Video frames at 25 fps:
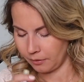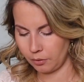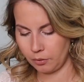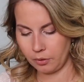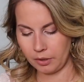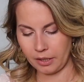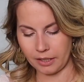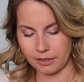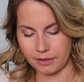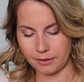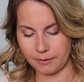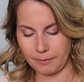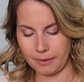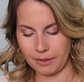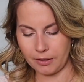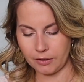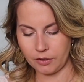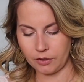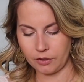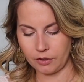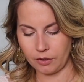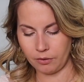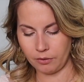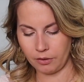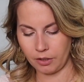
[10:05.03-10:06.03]
Ooh, that
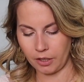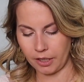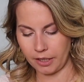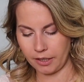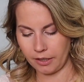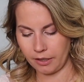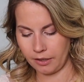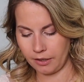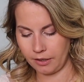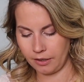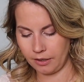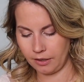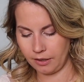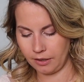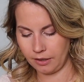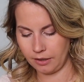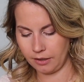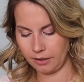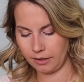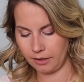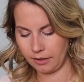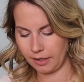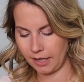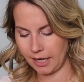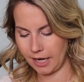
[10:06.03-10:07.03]
smells so good.
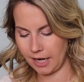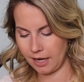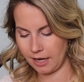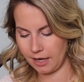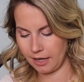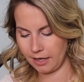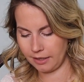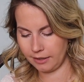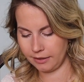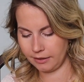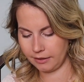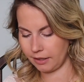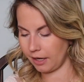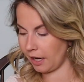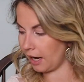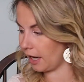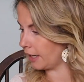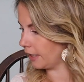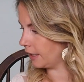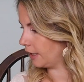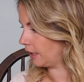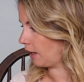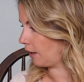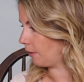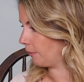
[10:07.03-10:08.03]
And
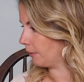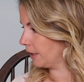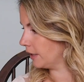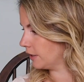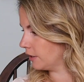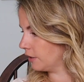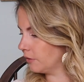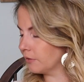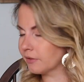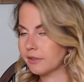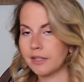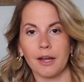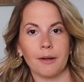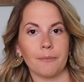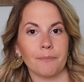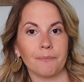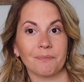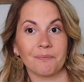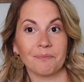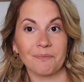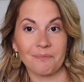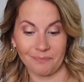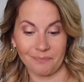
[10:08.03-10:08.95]
I cannot wait to use that.